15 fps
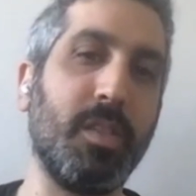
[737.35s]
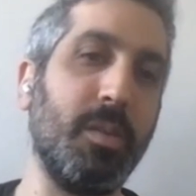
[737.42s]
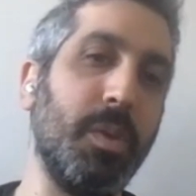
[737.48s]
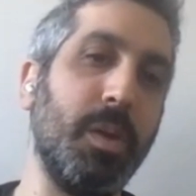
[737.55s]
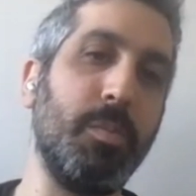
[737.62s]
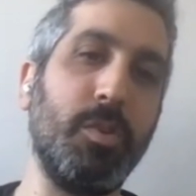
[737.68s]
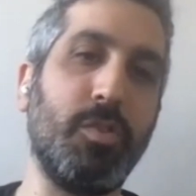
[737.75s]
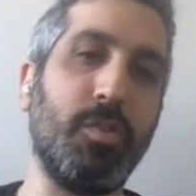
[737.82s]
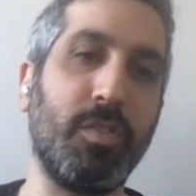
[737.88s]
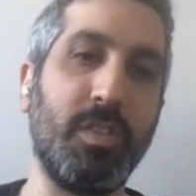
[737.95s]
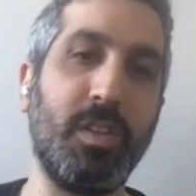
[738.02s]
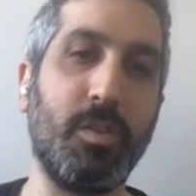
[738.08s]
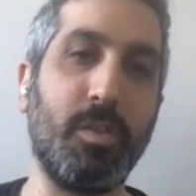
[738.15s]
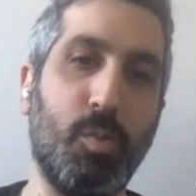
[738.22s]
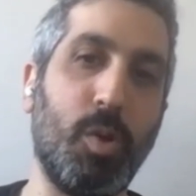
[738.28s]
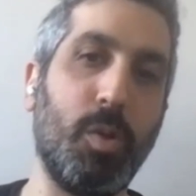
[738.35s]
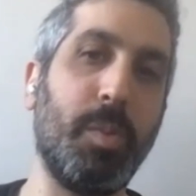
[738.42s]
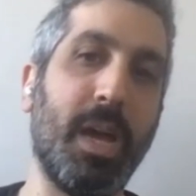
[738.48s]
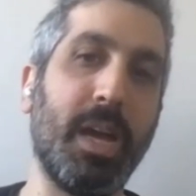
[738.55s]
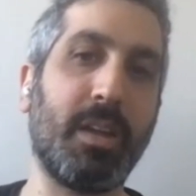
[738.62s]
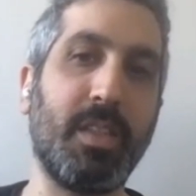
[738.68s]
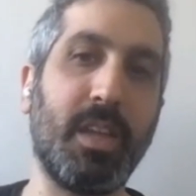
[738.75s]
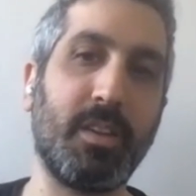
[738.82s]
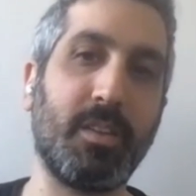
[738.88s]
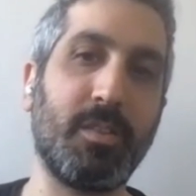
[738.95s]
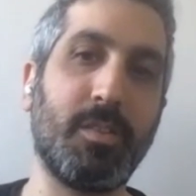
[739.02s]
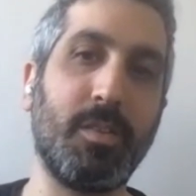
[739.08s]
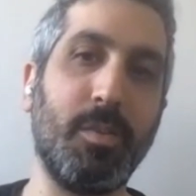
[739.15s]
then maybe you just need to roll back that